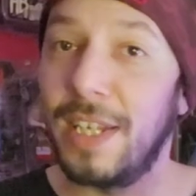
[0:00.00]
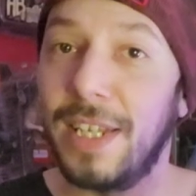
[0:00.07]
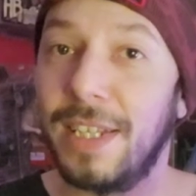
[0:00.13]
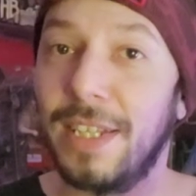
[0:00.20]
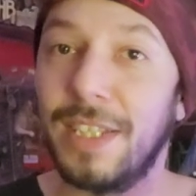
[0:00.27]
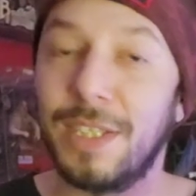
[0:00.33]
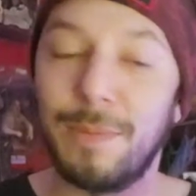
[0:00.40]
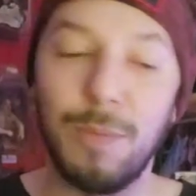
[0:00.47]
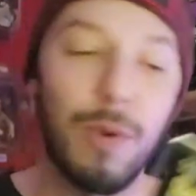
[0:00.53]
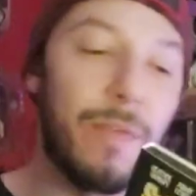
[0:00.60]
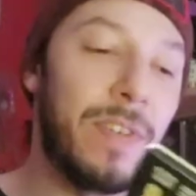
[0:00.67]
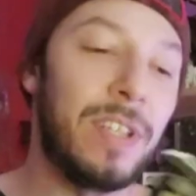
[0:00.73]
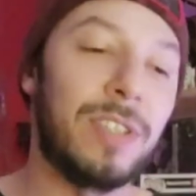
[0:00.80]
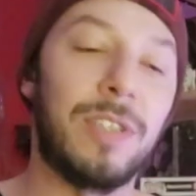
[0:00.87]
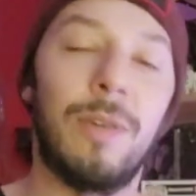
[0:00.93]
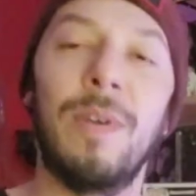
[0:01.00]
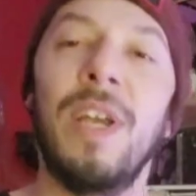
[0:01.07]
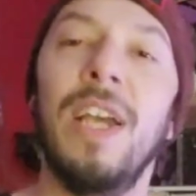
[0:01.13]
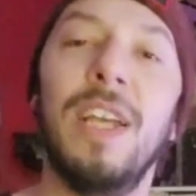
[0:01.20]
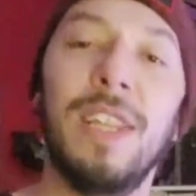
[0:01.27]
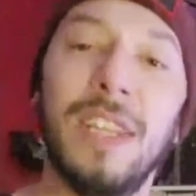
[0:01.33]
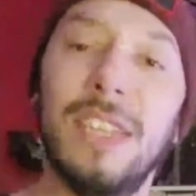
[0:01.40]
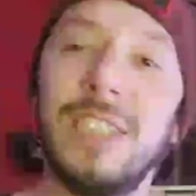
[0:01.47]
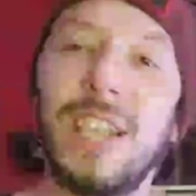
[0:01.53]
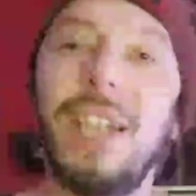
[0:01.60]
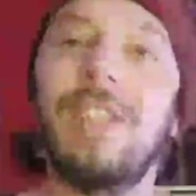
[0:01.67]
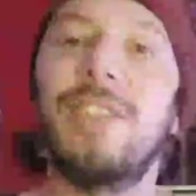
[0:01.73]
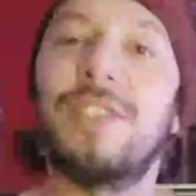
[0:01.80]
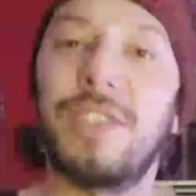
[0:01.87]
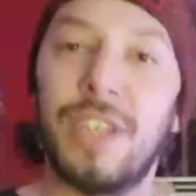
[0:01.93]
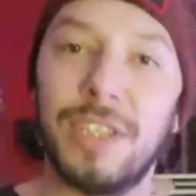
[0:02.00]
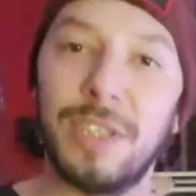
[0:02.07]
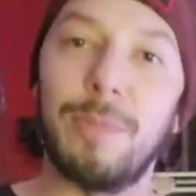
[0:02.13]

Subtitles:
in this movie. So let's kind of discuss